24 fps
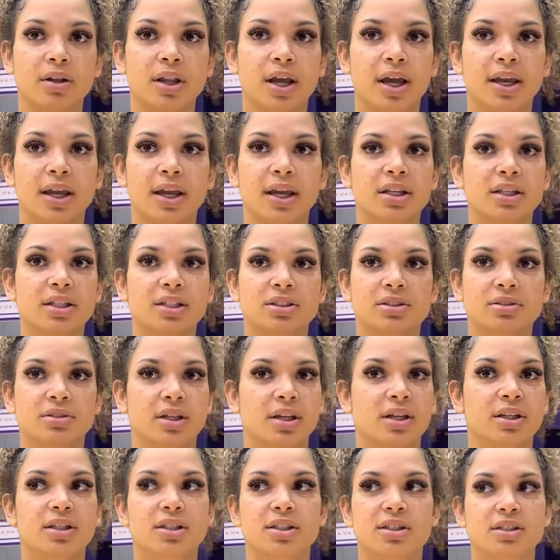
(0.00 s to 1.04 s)
Like, it just
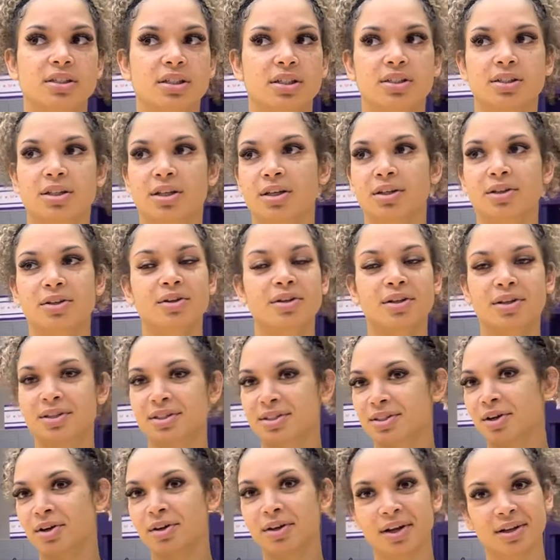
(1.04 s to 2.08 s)
is a, you can
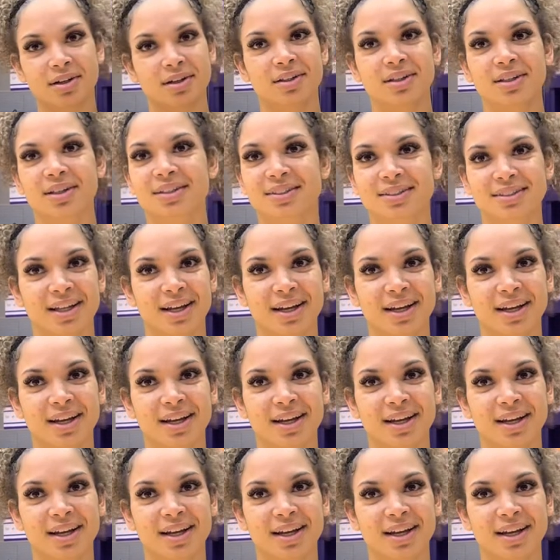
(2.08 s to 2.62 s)
just go down the list.